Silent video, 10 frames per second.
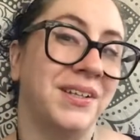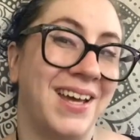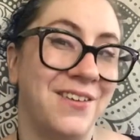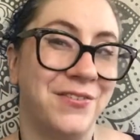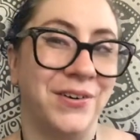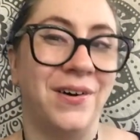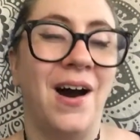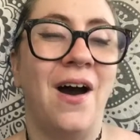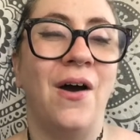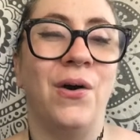playful
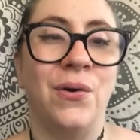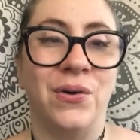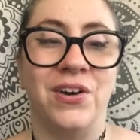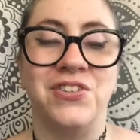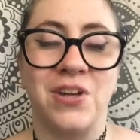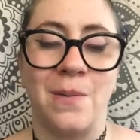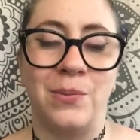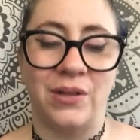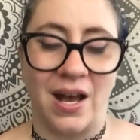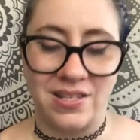orange
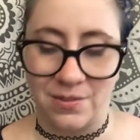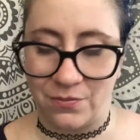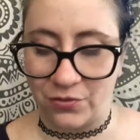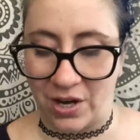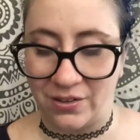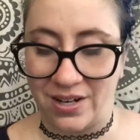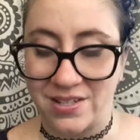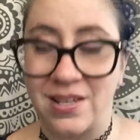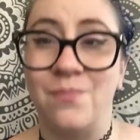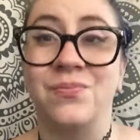blossom
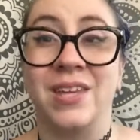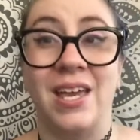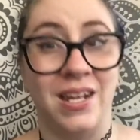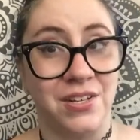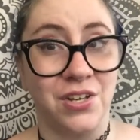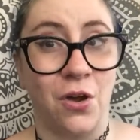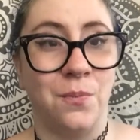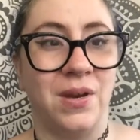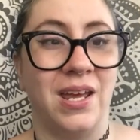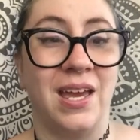fragrance in its
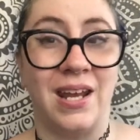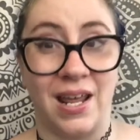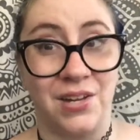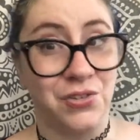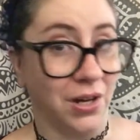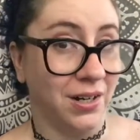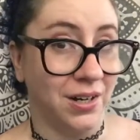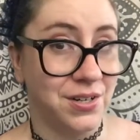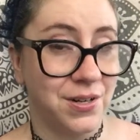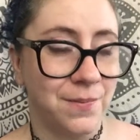opening and at its
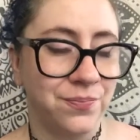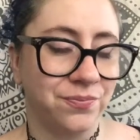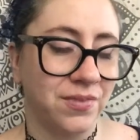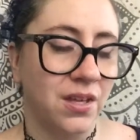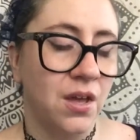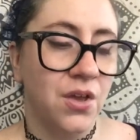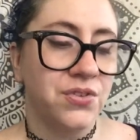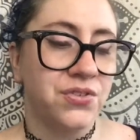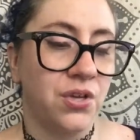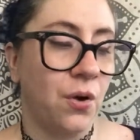heart.
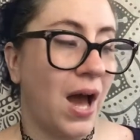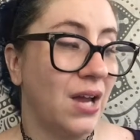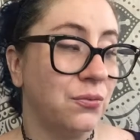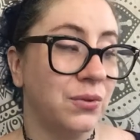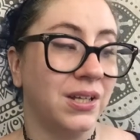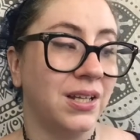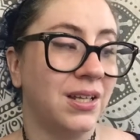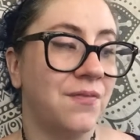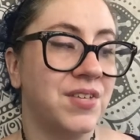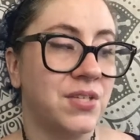So I really
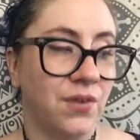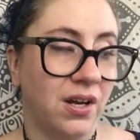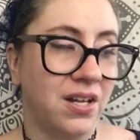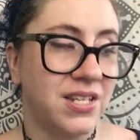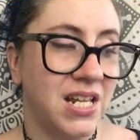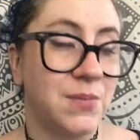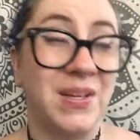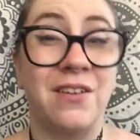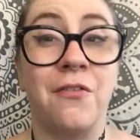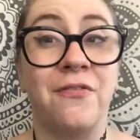love this fragrance. It's
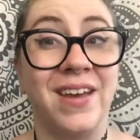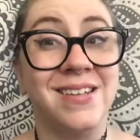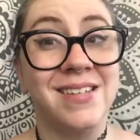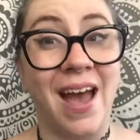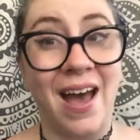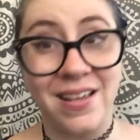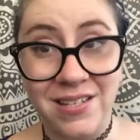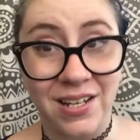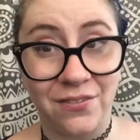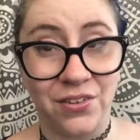been
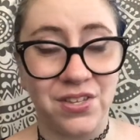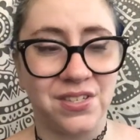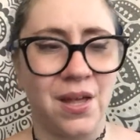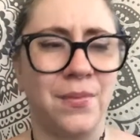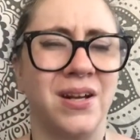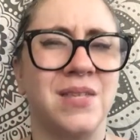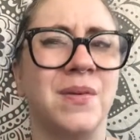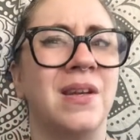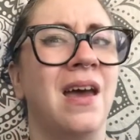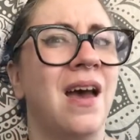fantastic for the summer. It's
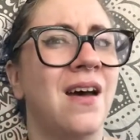been